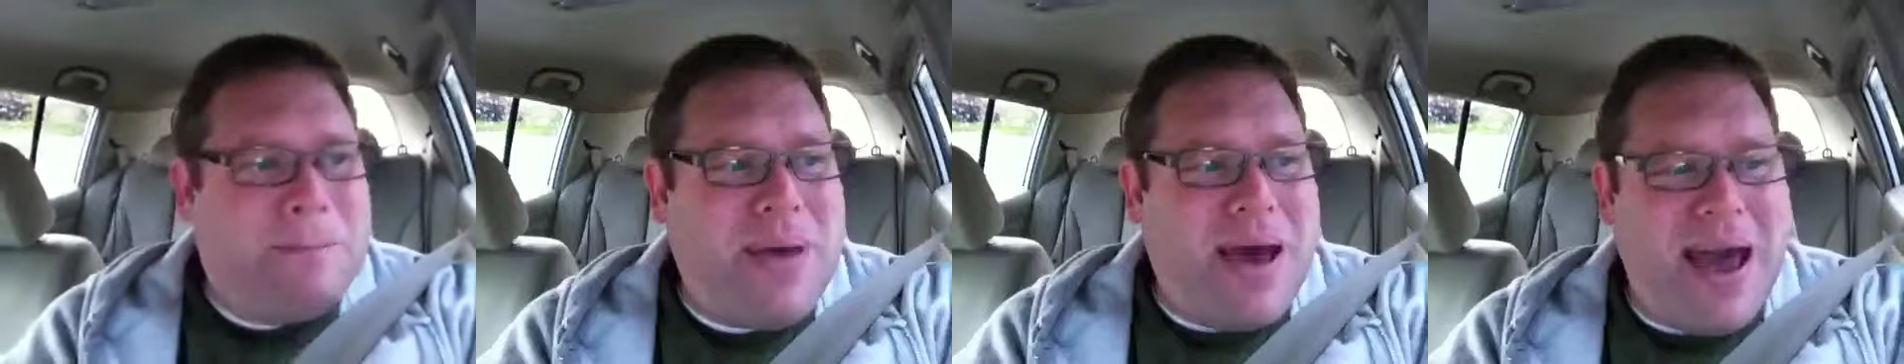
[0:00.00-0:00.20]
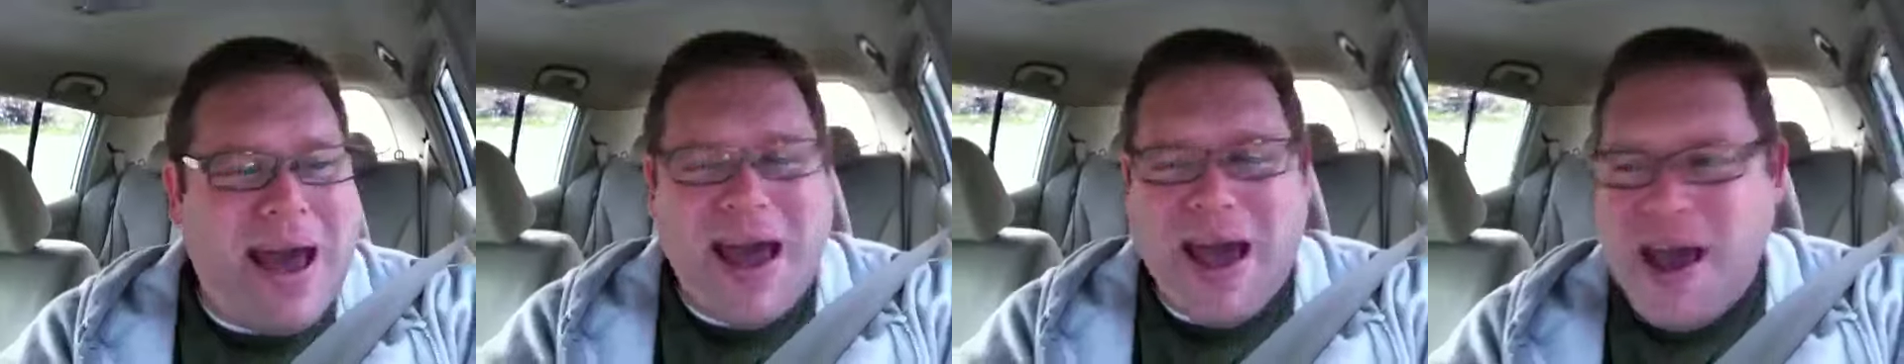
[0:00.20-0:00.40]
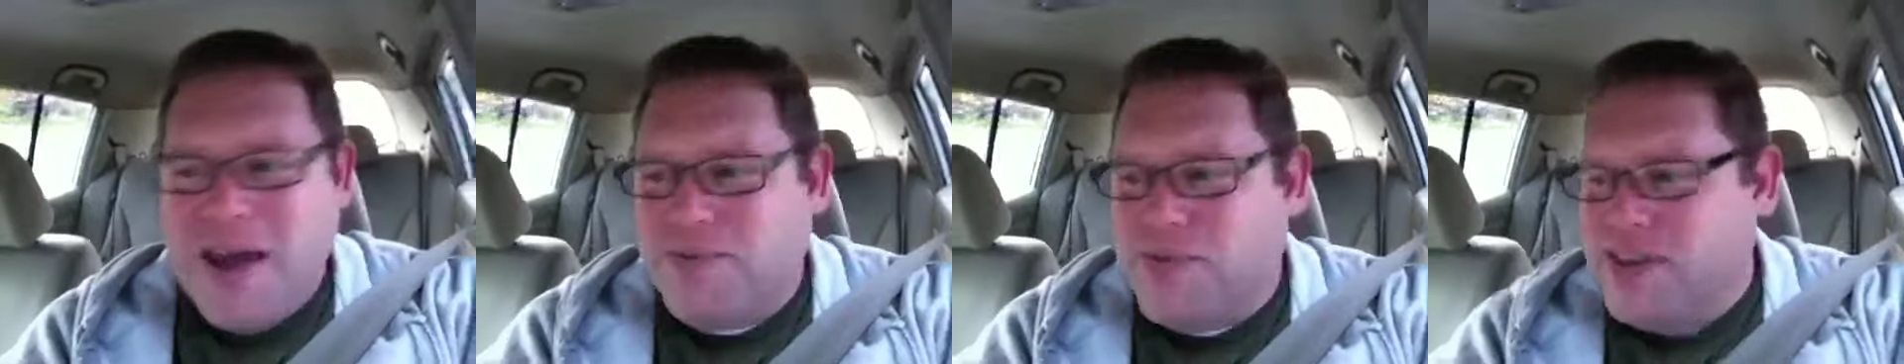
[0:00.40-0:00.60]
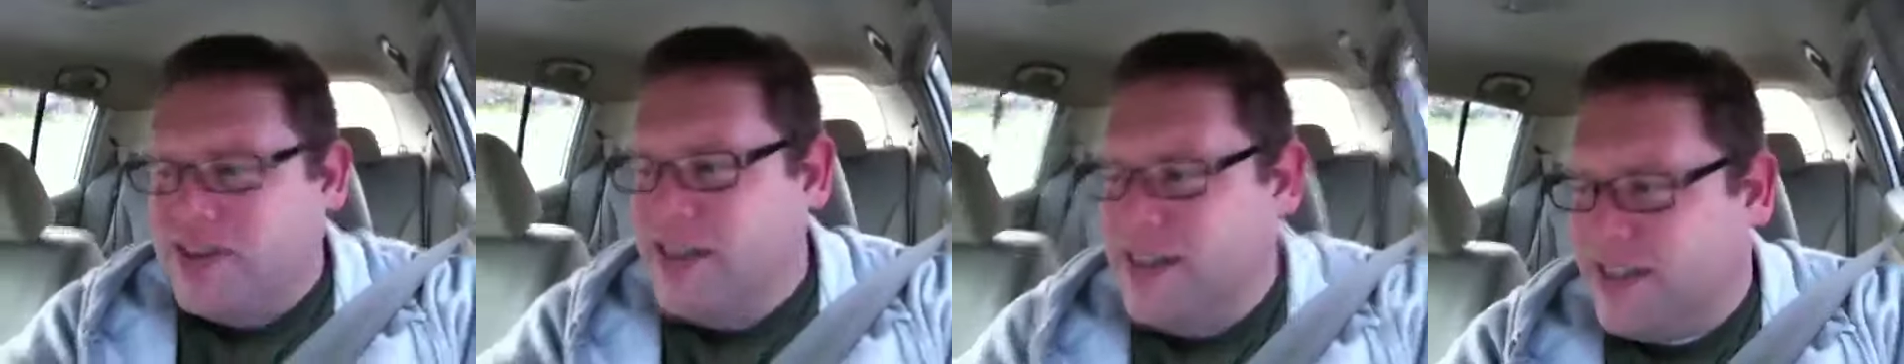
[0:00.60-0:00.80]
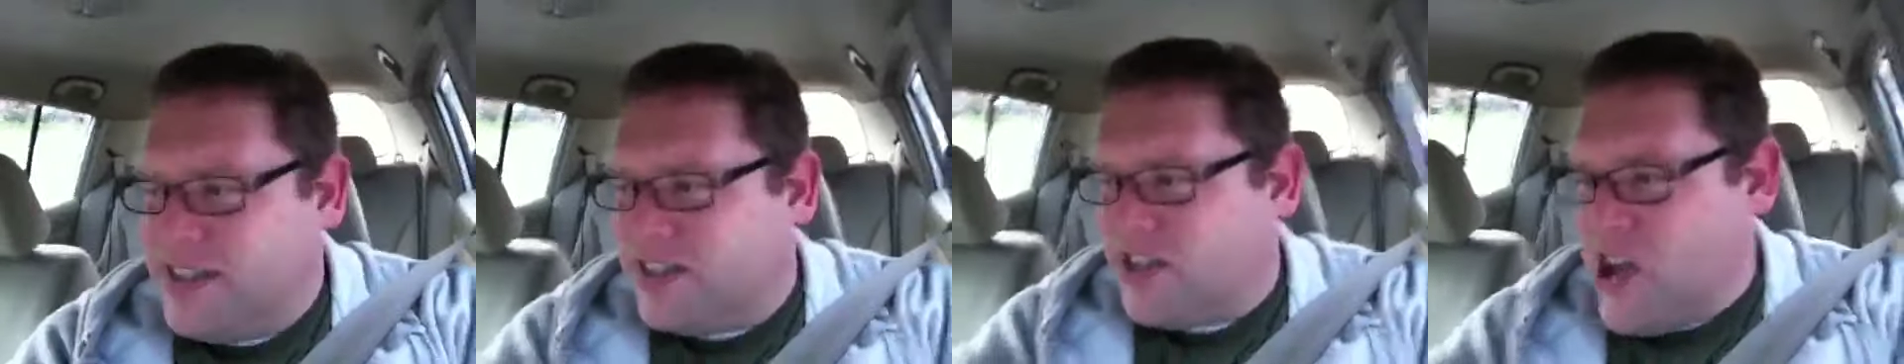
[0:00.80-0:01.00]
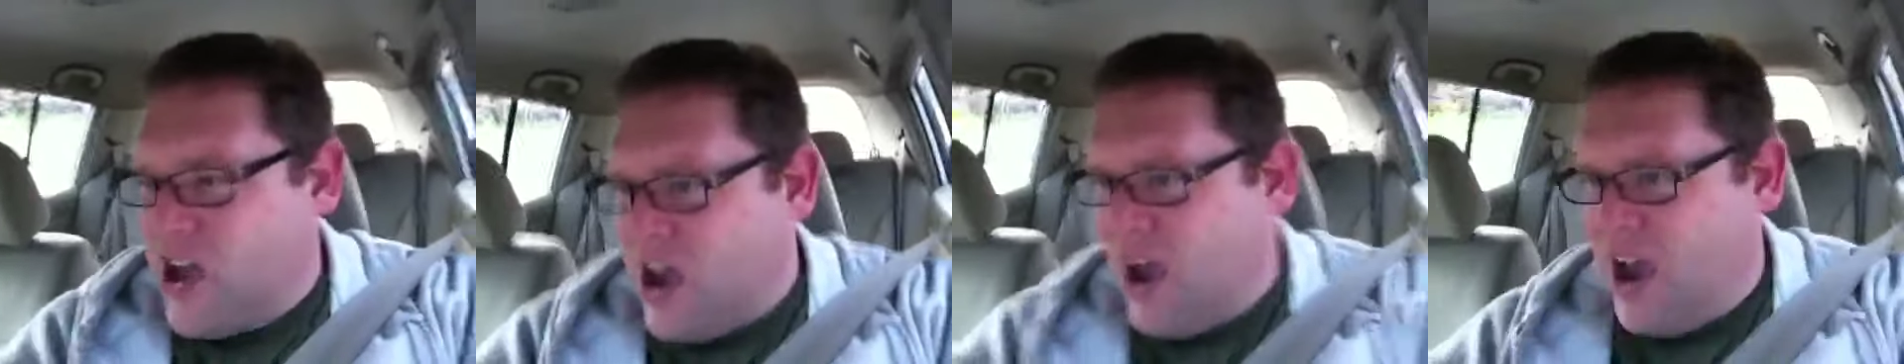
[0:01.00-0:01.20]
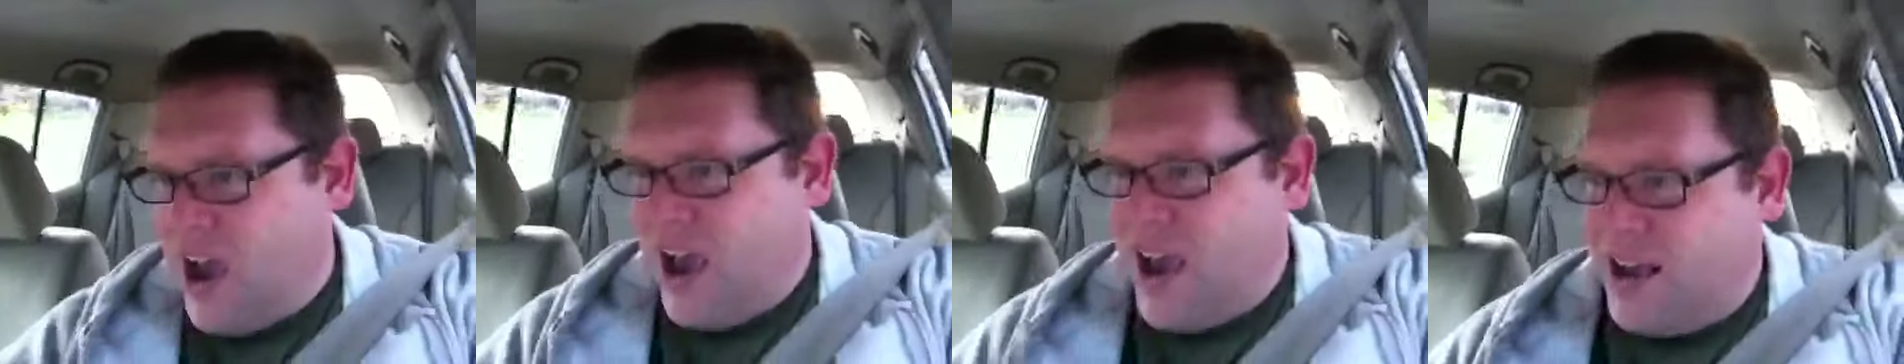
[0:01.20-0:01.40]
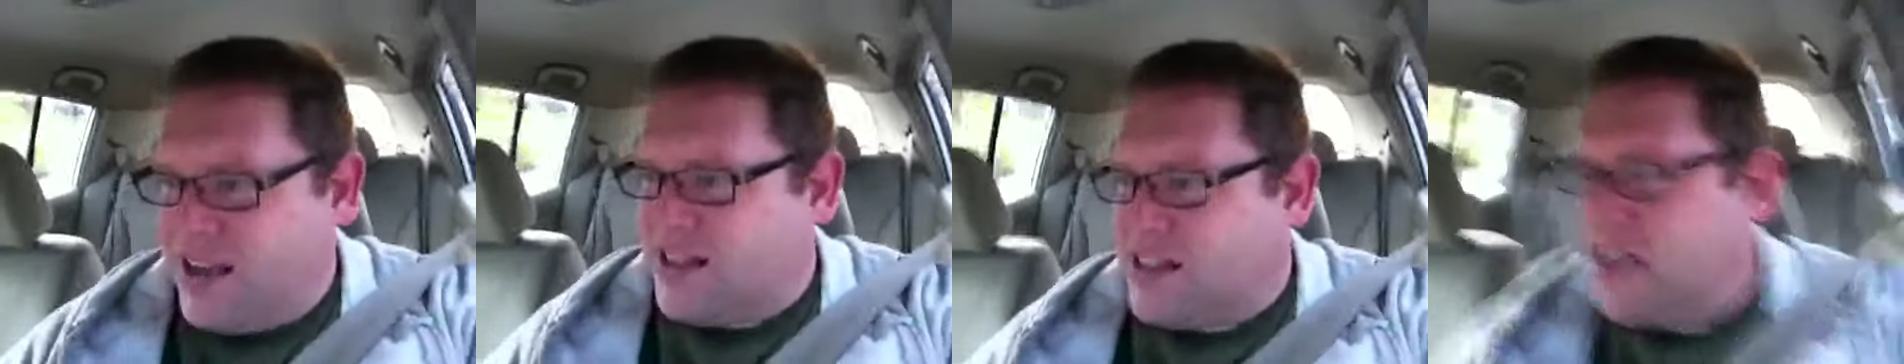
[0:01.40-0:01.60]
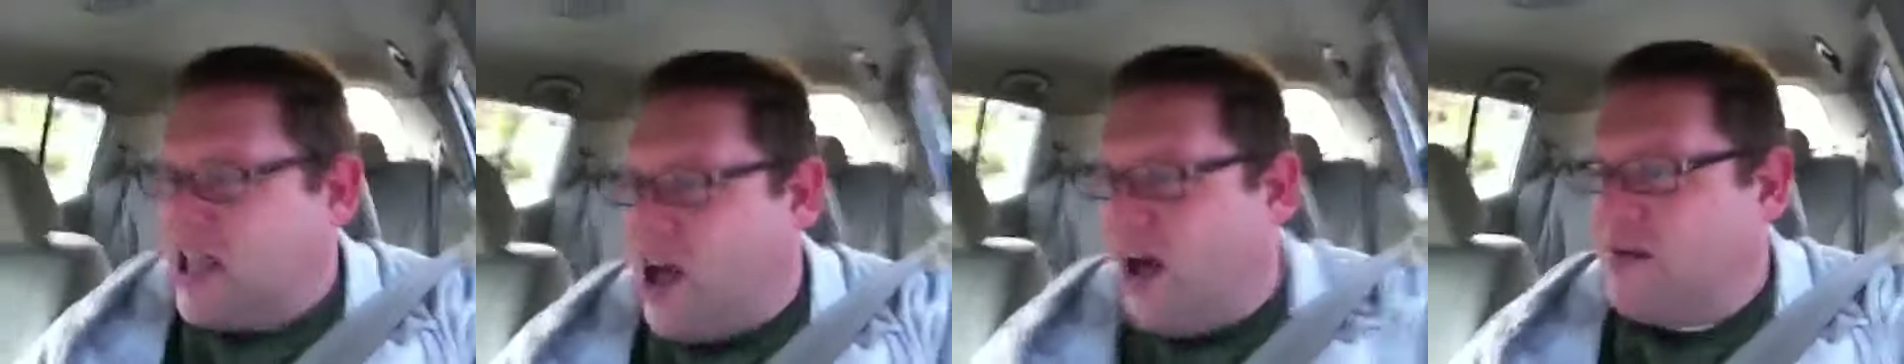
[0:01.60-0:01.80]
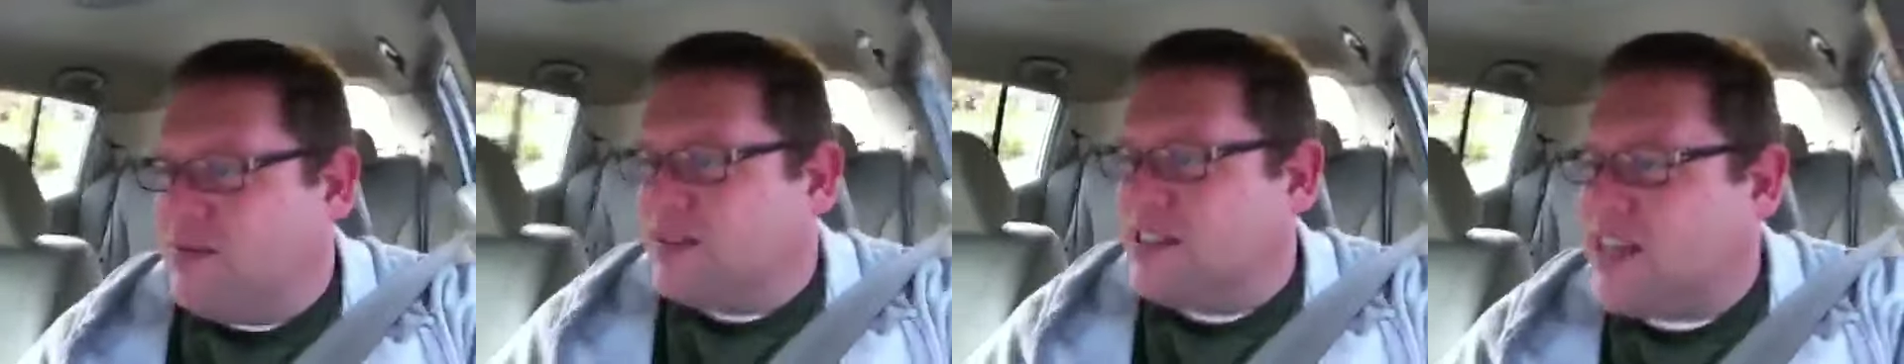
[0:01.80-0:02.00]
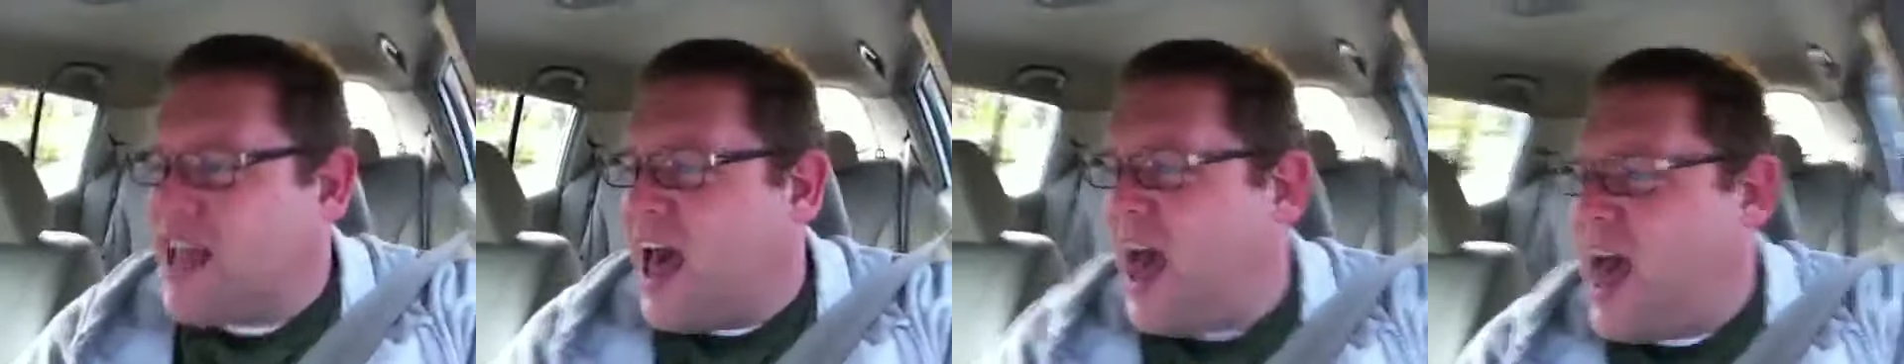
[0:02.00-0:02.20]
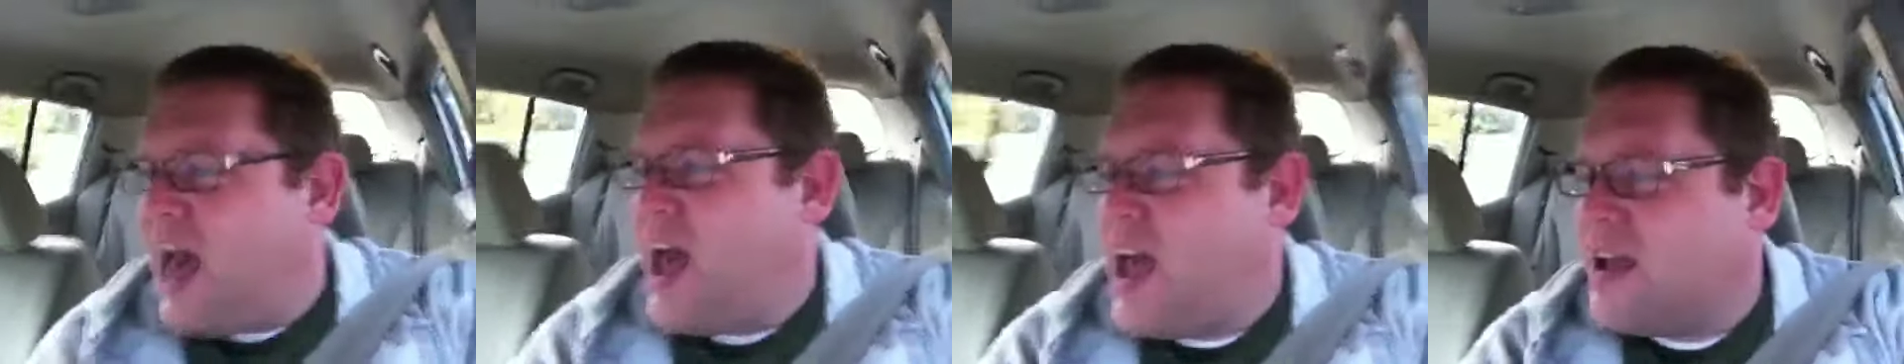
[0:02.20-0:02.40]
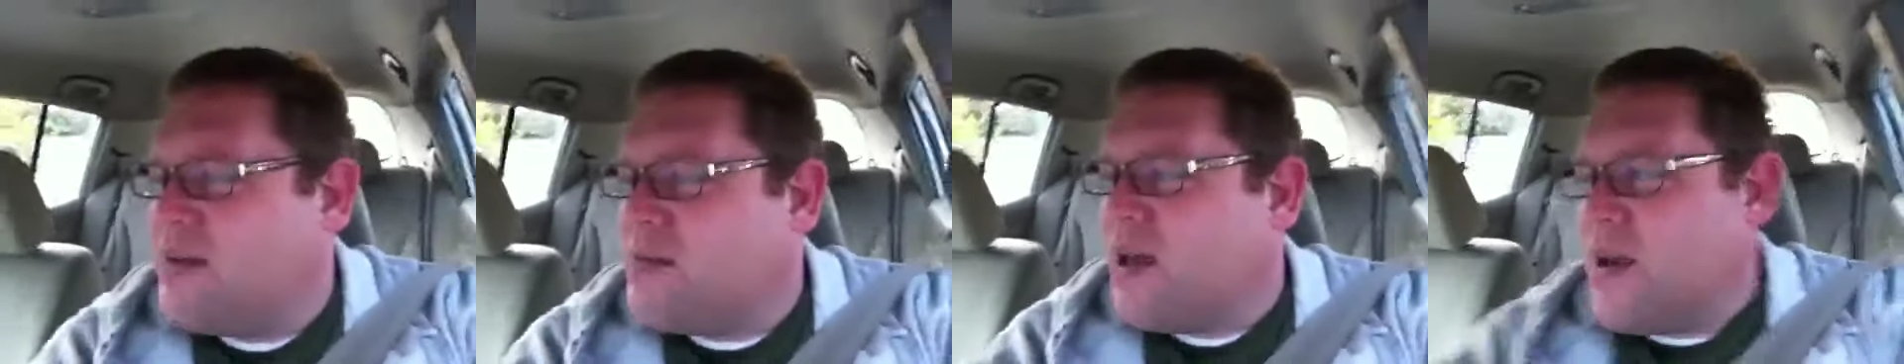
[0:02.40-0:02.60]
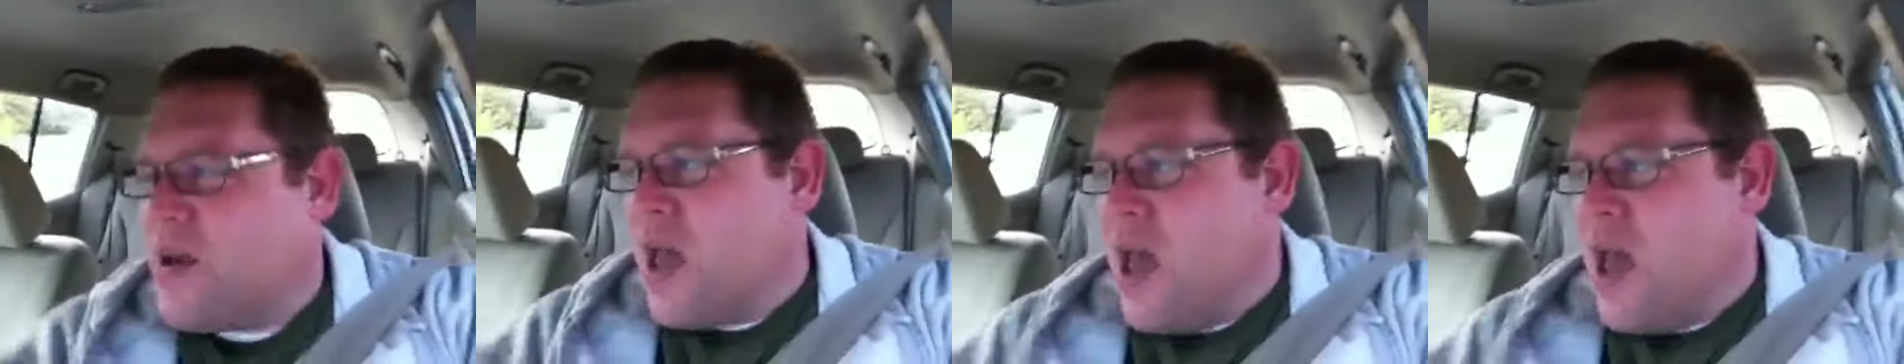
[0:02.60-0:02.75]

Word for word: Baby, take some time,